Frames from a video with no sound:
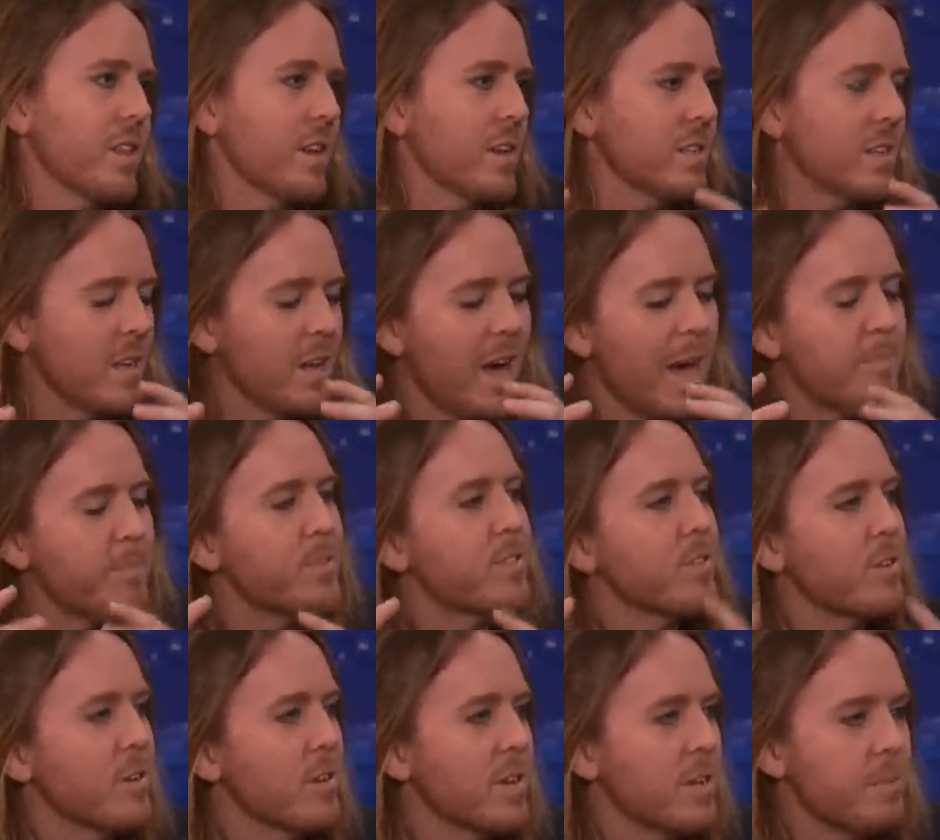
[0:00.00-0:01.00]
They, are
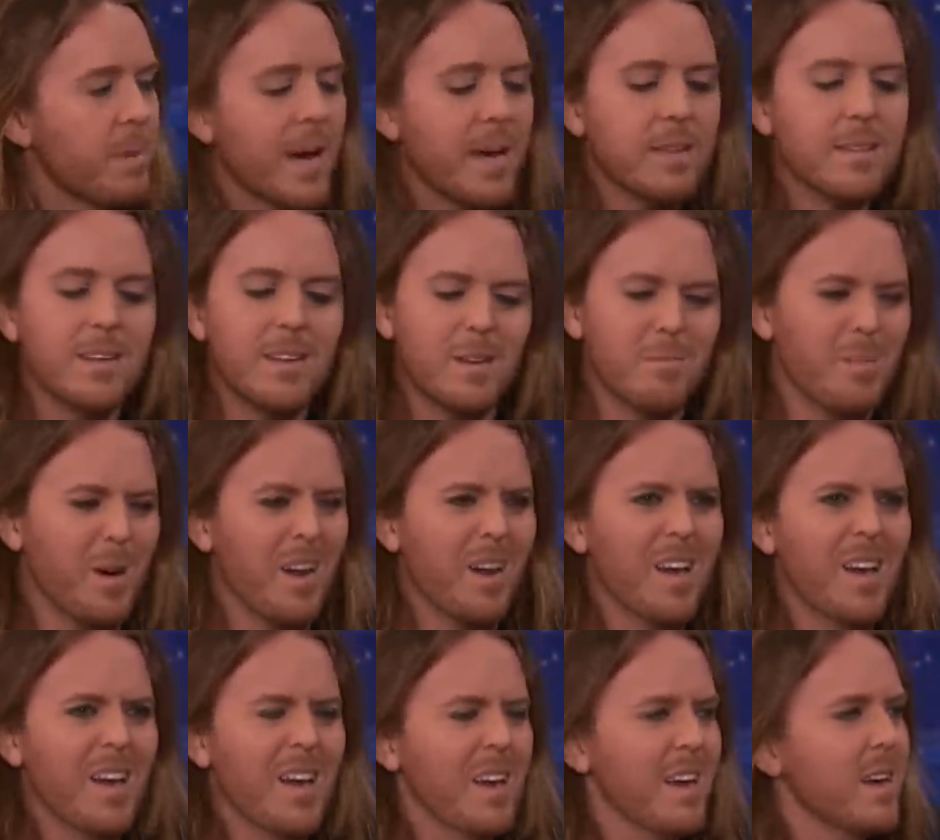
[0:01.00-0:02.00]
absolutely bathed in it.
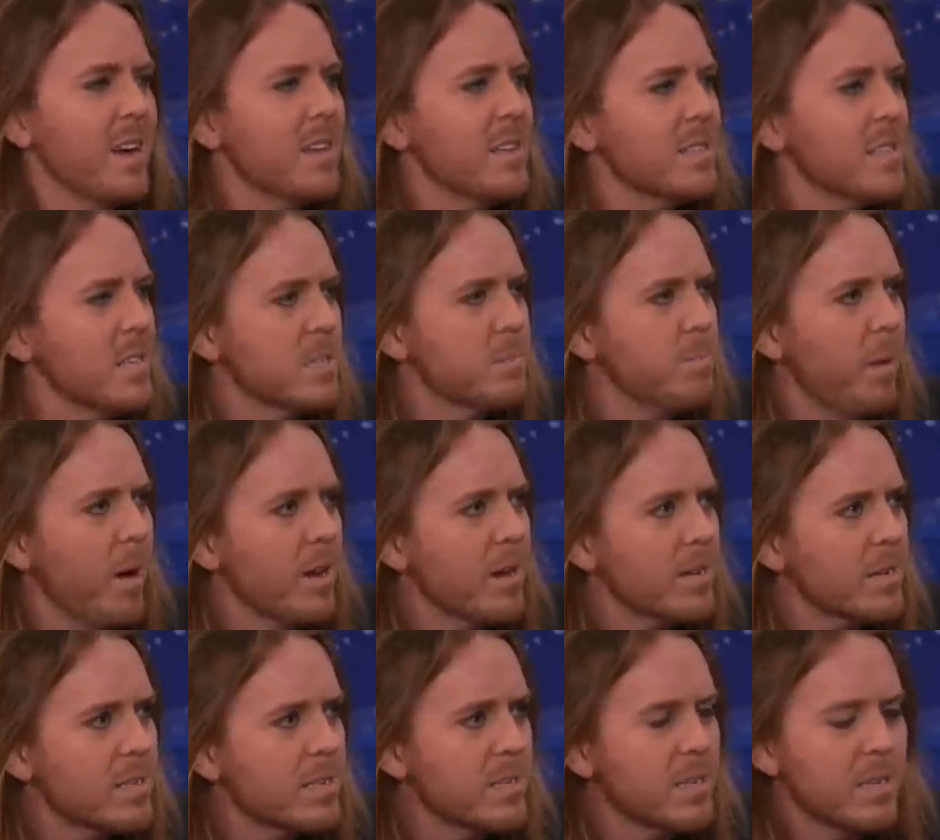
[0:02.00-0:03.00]
But it's, it's
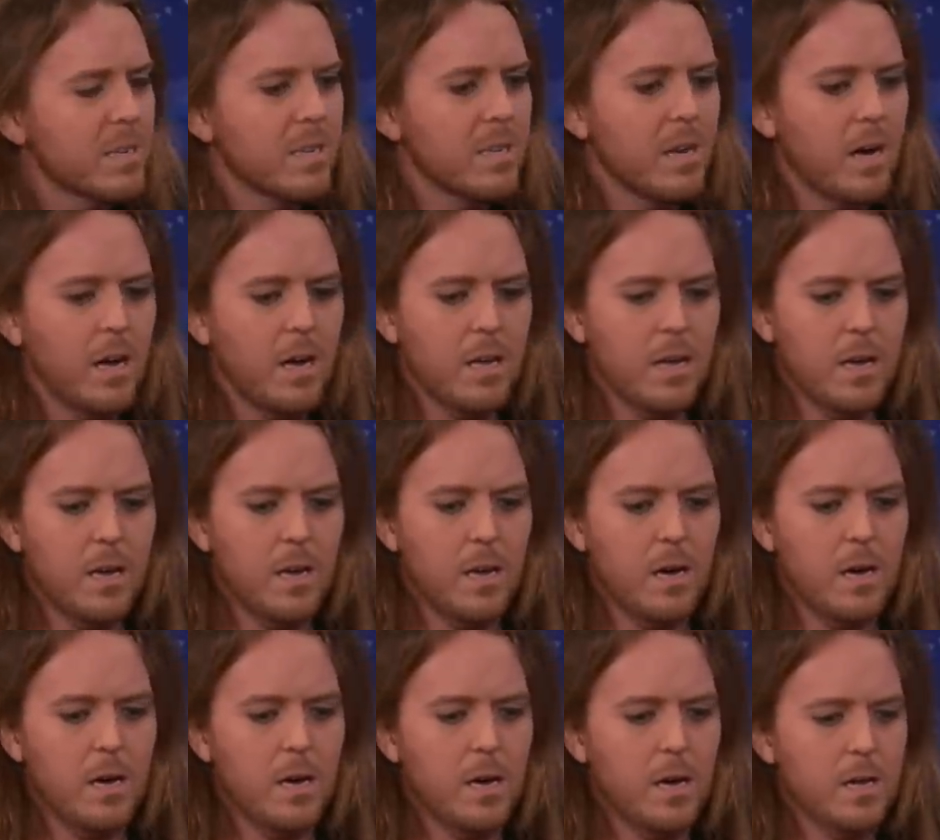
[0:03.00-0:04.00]
bollocks. That I,
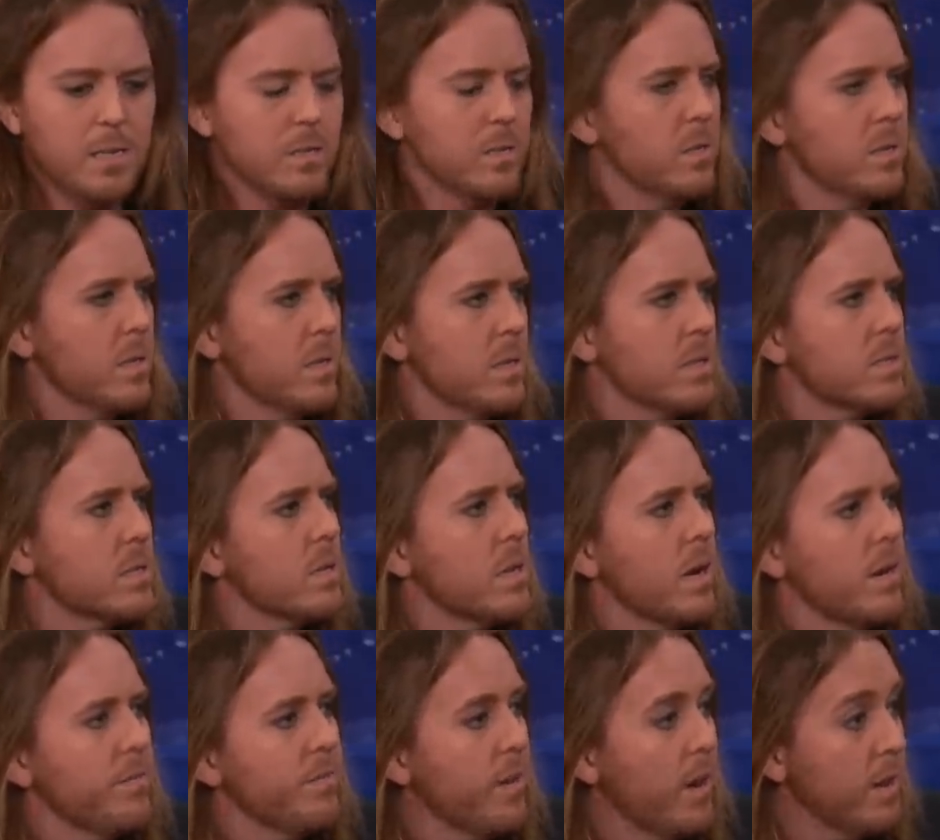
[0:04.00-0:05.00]
I, I, it's,
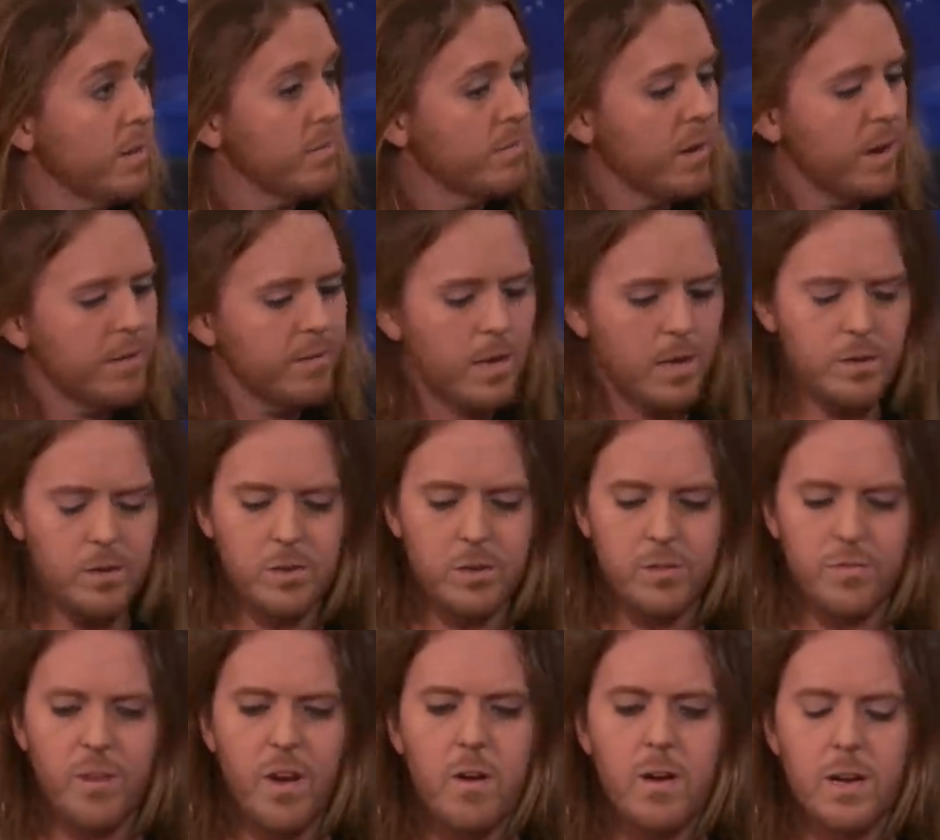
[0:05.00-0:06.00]
I've, i I
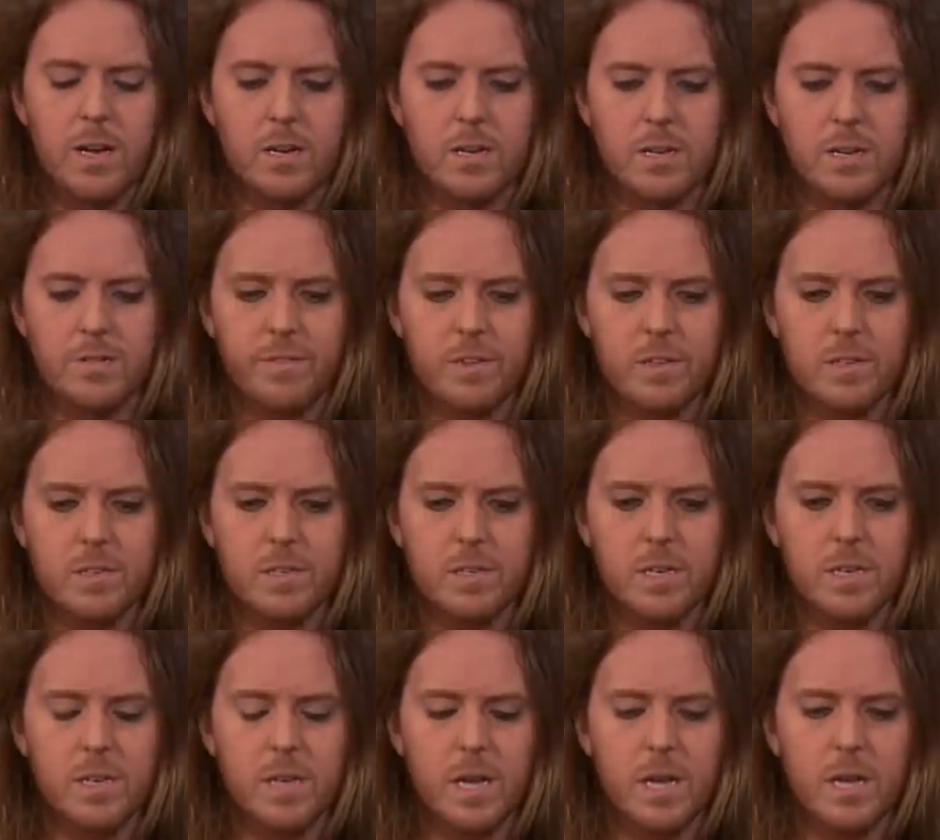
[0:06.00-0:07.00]
very little difference
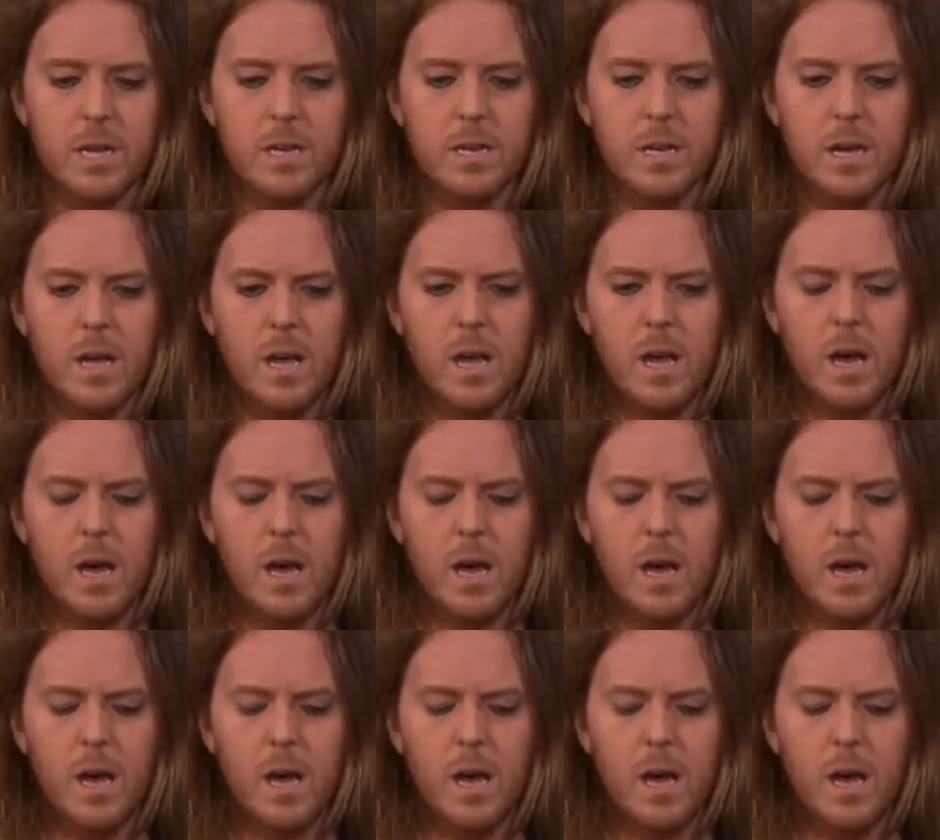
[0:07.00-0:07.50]
indeed.